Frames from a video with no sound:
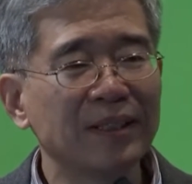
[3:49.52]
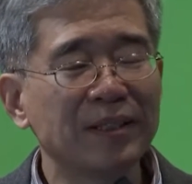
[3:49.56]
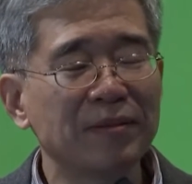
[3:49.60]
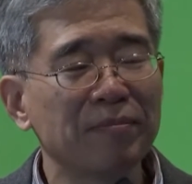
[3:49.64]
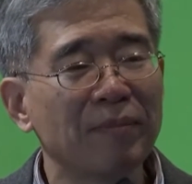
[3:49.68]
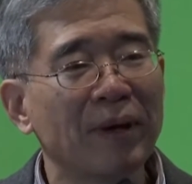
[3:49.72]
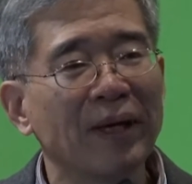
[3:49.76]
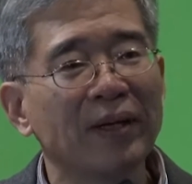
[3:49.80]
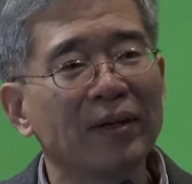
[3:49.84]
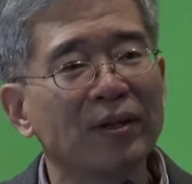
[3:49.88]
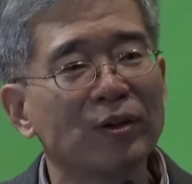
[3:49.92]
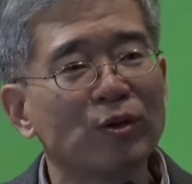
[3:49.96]

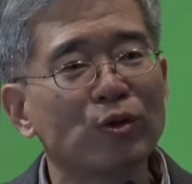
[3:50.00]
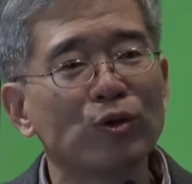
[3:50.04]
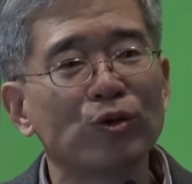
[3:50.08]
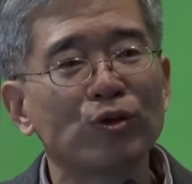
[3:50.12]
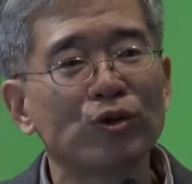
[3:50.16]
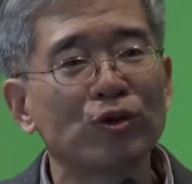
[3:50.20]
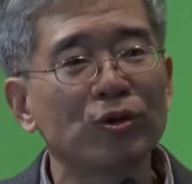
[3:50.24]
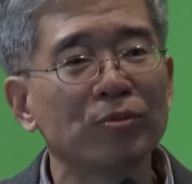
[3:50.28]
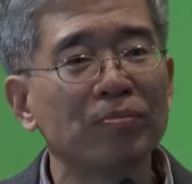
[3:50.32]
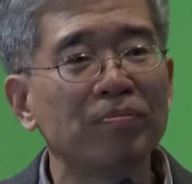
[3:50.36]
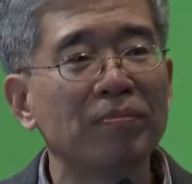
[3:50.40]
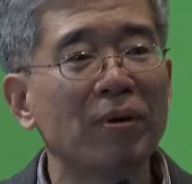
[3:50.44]
mainly due
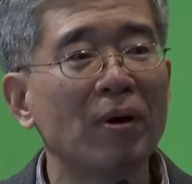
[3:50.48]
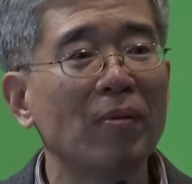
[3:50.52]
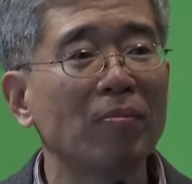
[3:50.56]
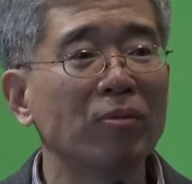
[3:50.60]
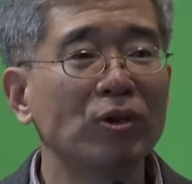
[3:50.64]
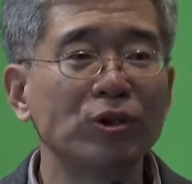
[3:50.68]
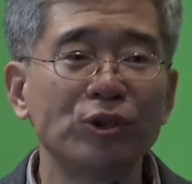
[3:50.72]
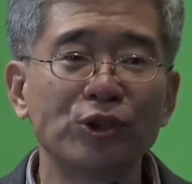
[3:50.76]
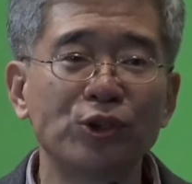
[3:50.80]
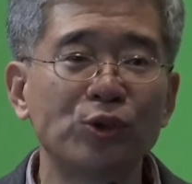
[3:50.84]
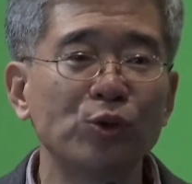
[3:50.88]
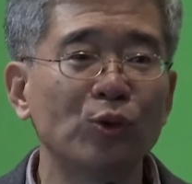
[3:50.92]
to
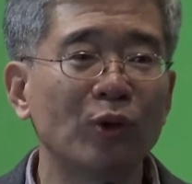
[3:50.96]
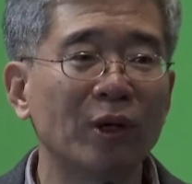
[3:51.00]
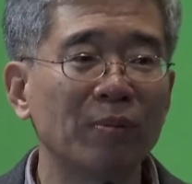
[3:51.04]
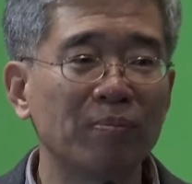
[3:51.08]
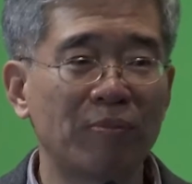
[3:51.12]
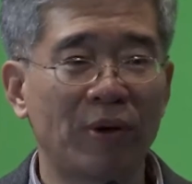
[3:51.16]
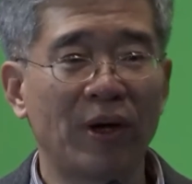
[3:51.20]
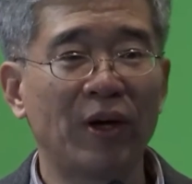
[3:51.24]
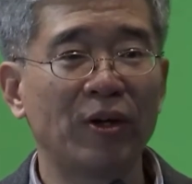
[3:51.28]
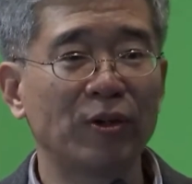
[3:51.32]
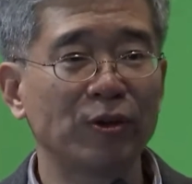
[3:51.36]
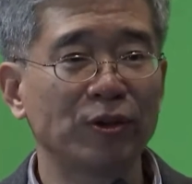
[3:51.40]
publish or
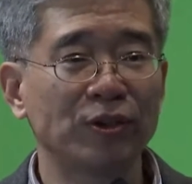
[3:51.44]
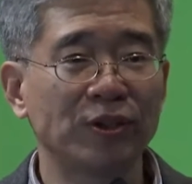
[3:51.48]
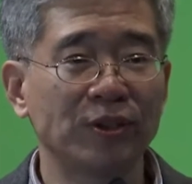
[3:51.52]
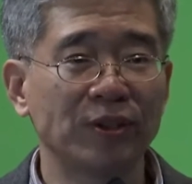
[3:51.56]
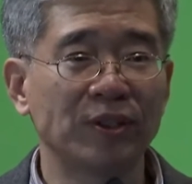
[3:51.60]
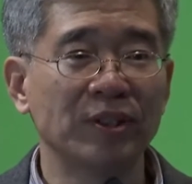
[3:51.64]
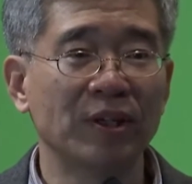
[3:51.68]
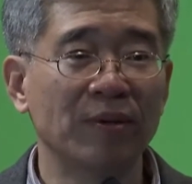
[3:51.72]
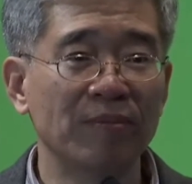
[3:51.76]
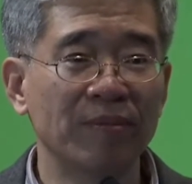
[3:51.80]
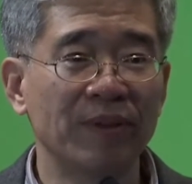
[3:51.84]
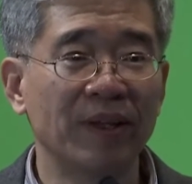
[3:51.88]
perish or
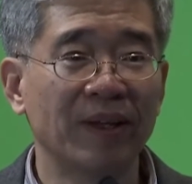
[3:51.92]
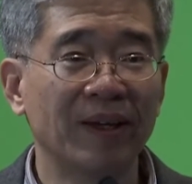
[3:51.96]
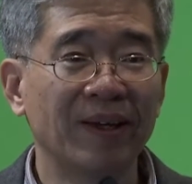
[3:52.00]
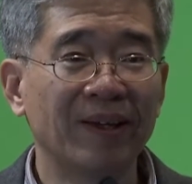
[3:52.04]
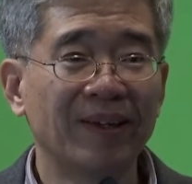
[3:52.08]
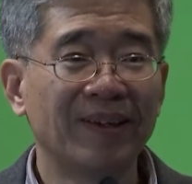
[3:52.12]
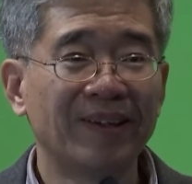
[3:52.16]
something.